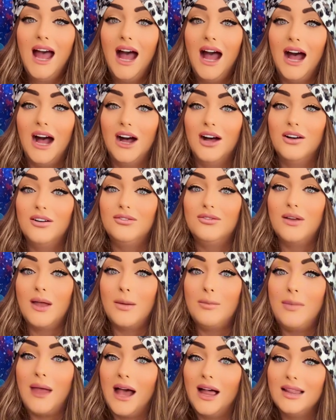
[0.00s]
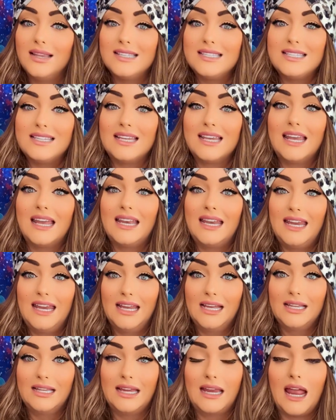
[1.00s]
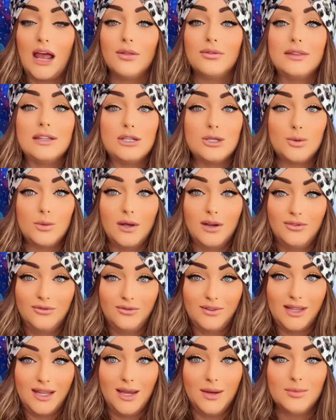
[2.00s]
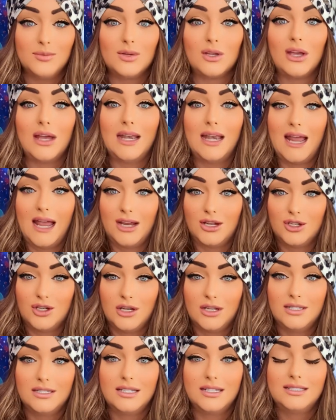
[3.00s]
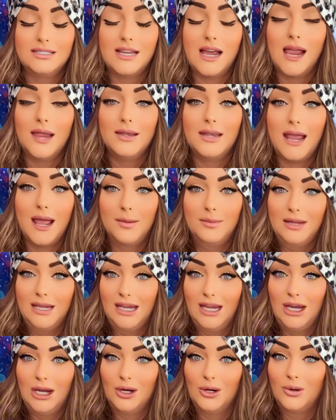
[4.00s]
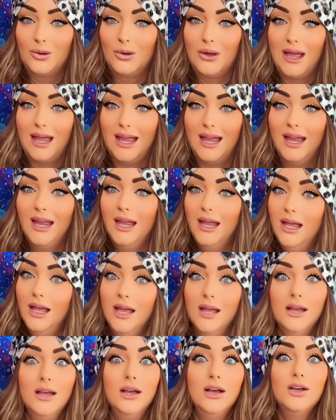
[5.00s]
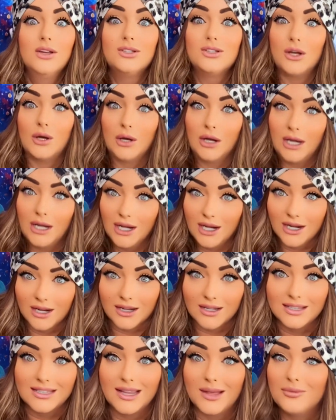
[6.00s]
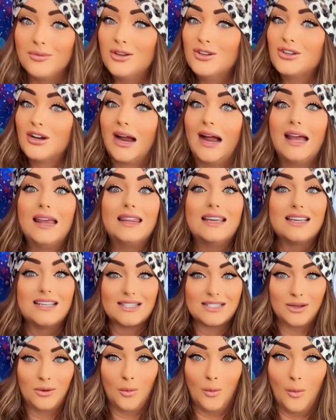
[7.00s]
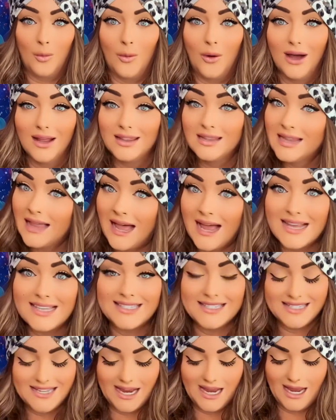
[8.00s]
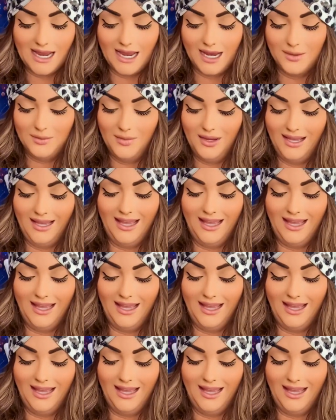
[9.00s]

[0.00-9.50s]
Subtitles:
of balancing and healing out the twin flame connection, the dynamic here, okay? So here, let me try this one last time.